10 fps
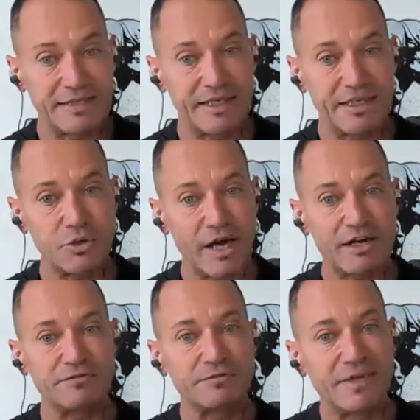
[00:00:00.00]
And then you
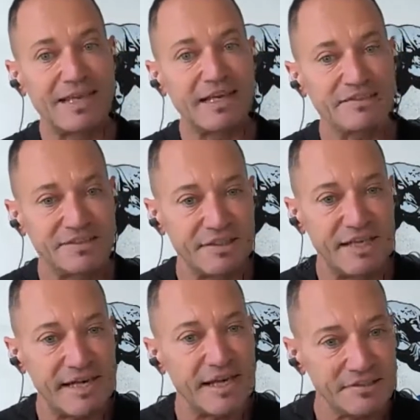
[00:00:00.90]
have
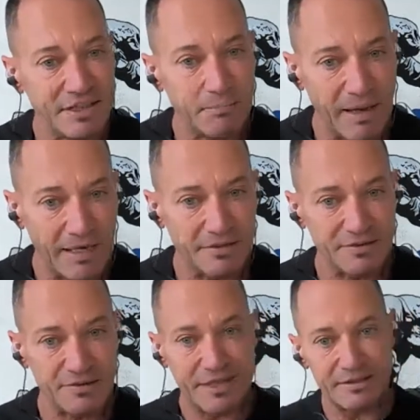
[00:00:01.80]
elastic
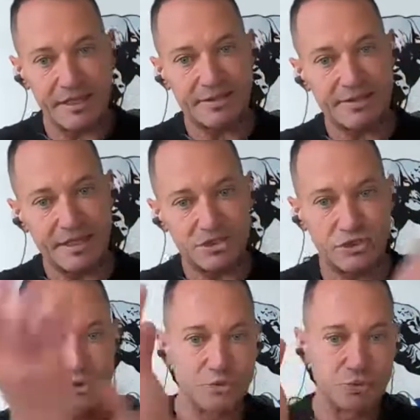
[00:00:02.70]
bands that
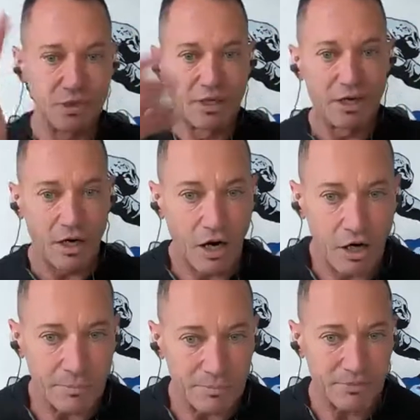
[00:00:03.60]
attach to
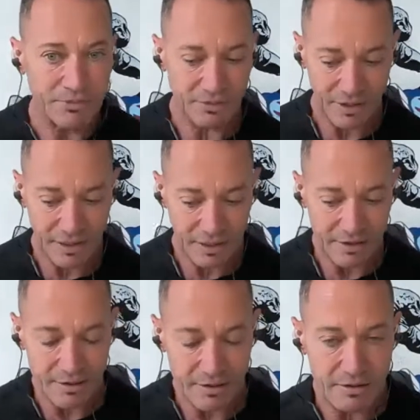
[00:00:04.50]
arms
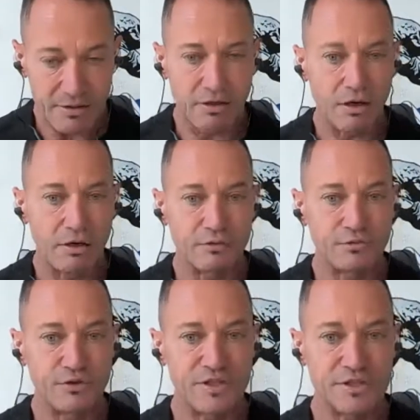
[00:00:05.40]
and
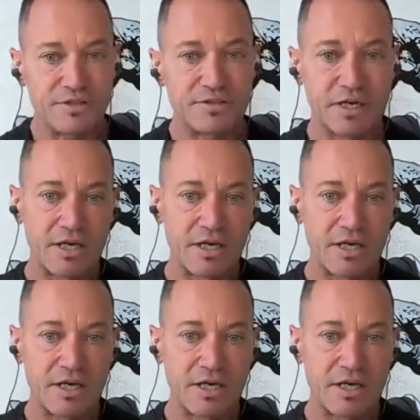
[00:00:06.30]
feet